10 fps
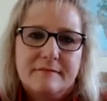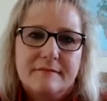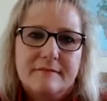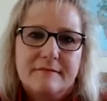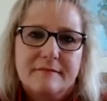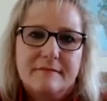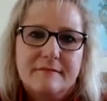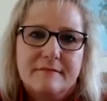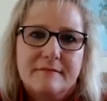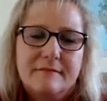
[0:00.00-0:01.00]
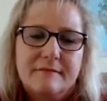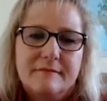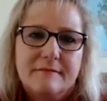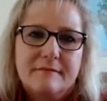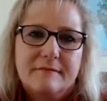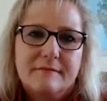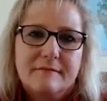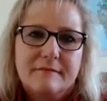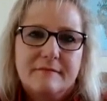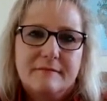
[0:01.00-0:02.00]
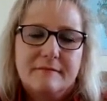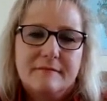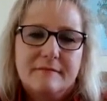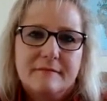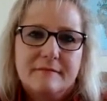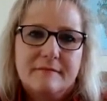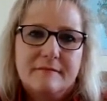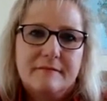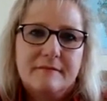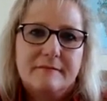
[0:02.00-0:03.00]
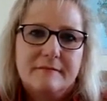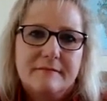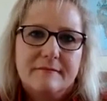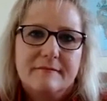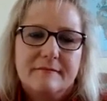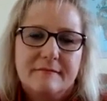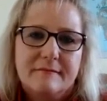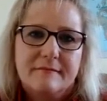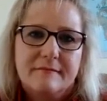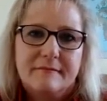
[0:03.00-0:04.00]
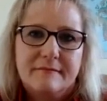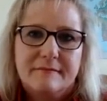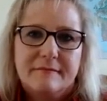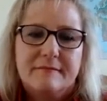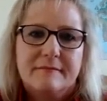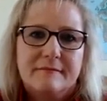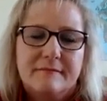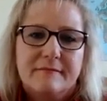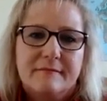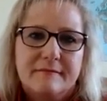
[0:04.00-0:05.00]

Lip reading: The person shown says nothing.